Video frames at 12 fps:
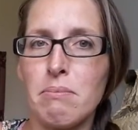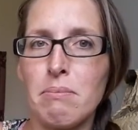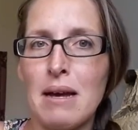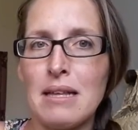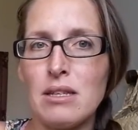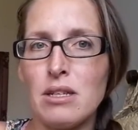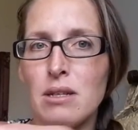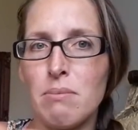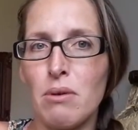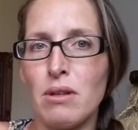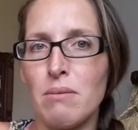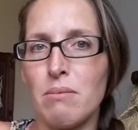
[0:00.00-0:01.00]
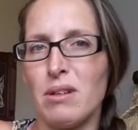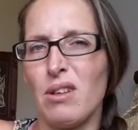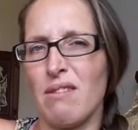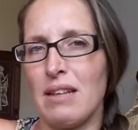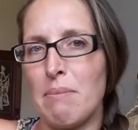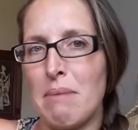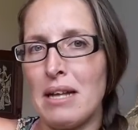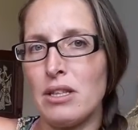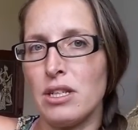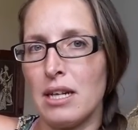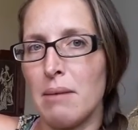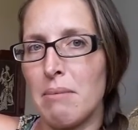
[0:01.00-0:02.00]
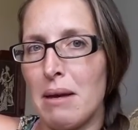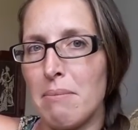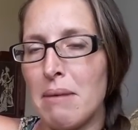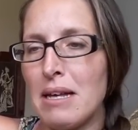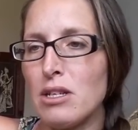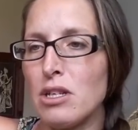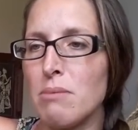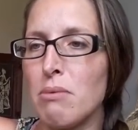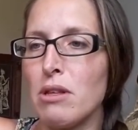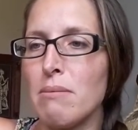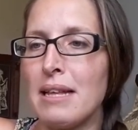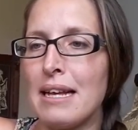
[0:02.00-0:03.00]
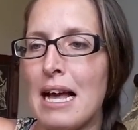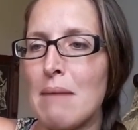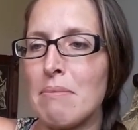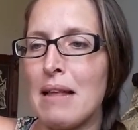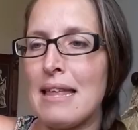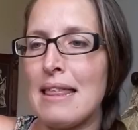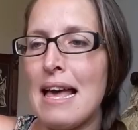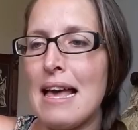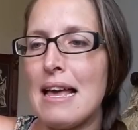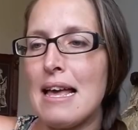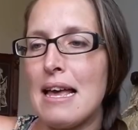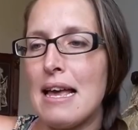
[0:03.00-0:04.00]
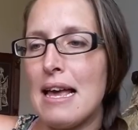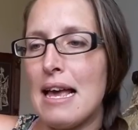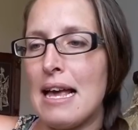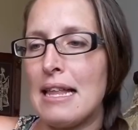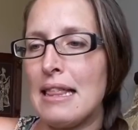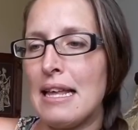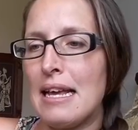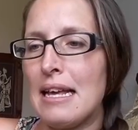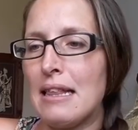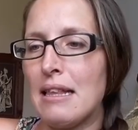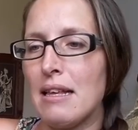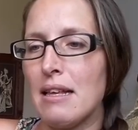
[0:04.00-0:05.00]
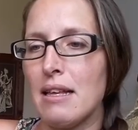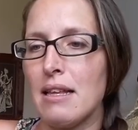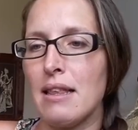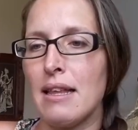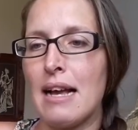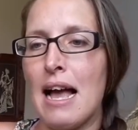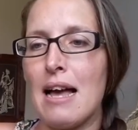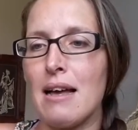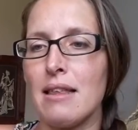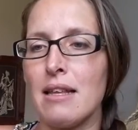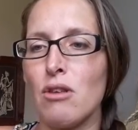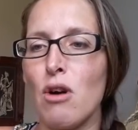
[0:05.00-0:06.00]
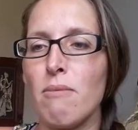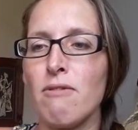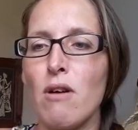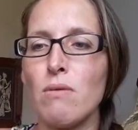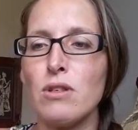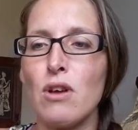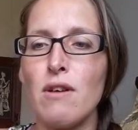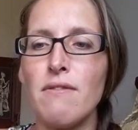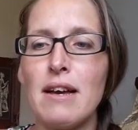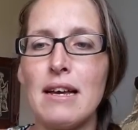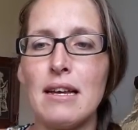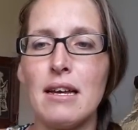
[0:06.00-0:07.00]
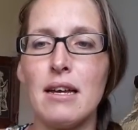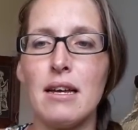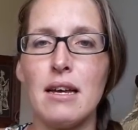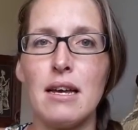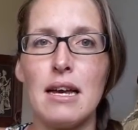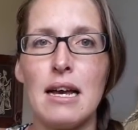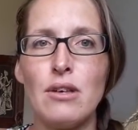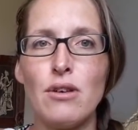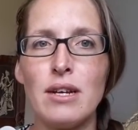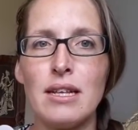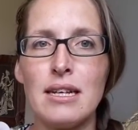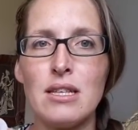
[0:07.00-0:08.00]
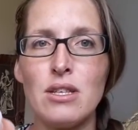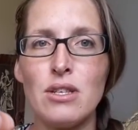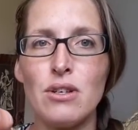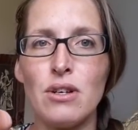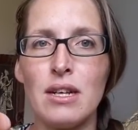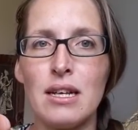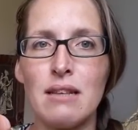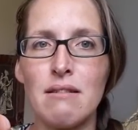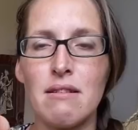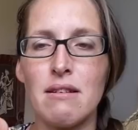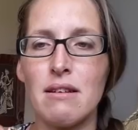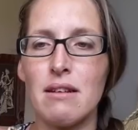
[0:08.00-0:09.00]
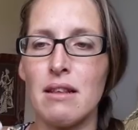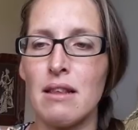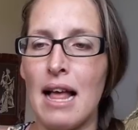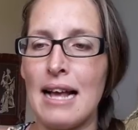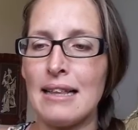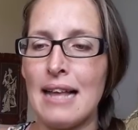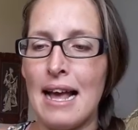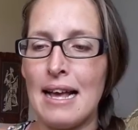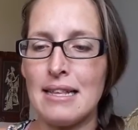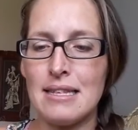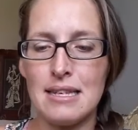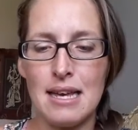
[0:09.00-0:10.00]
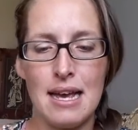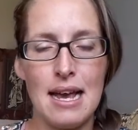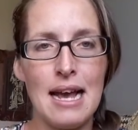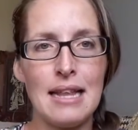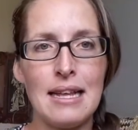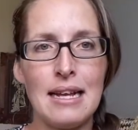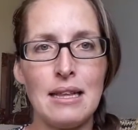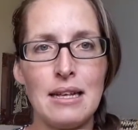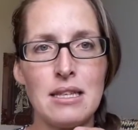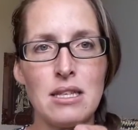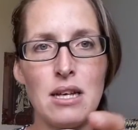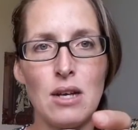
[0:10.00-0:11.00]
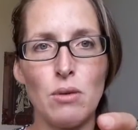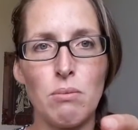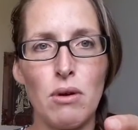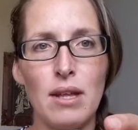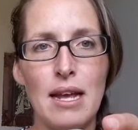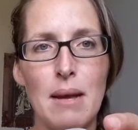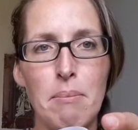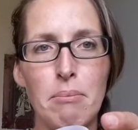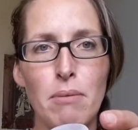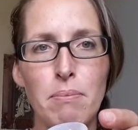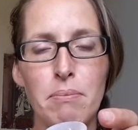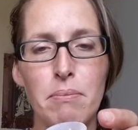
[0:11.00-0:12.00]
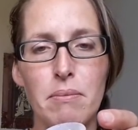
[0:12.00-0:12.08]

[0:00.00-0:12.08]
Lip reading: punch the bottom, we're not really punching, but punch the bottom of the cup like that, and then the top folds over, and you can insert it like that, and then inside your body, boop,